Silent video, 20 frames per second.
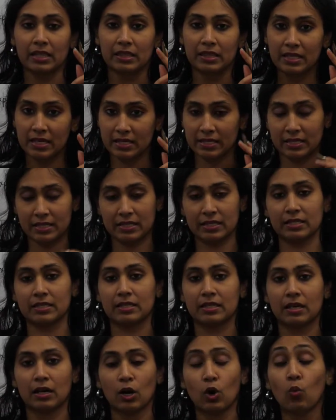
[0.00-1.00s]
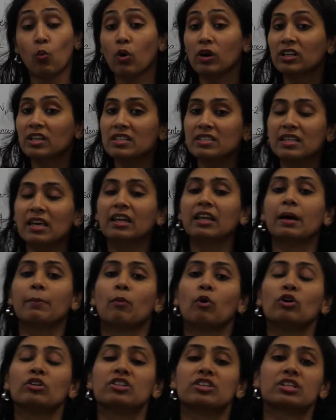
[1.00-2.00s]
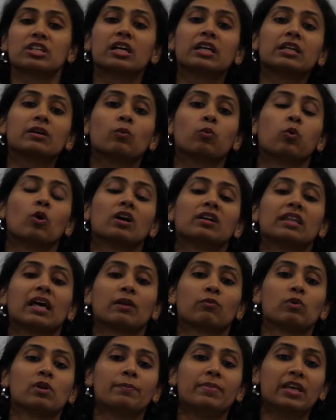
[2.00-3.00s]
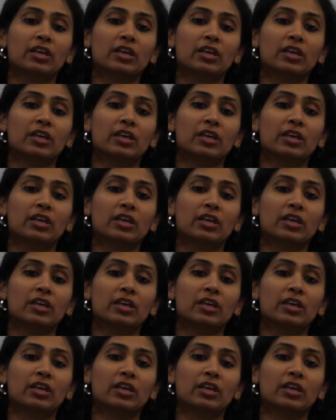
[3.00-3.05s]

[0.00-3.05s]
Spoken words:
This. What is the demonstrative word that will be